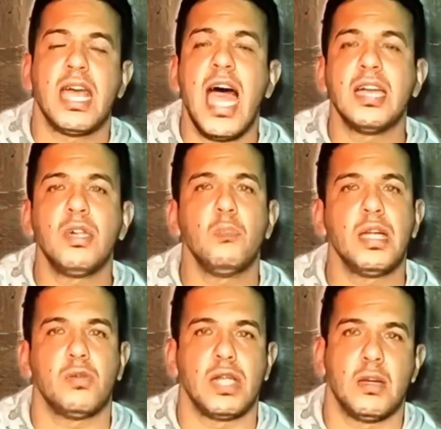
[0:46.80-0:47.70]
Ayoub
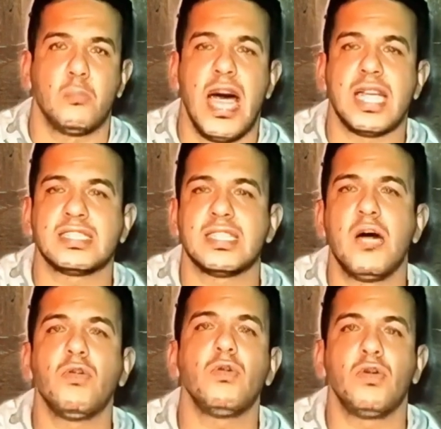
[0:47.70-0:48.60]
rhythm has
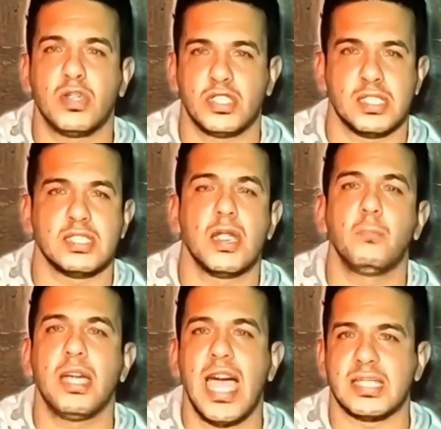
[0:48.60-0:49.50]
several versions and
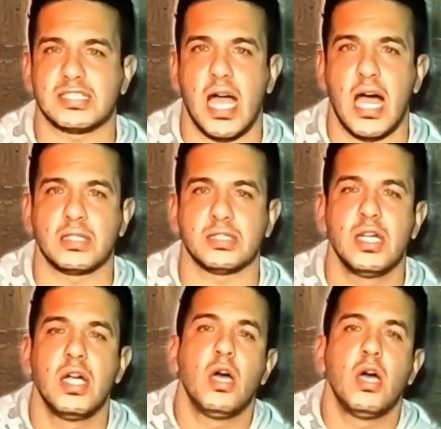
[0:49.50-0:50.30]
playing styles.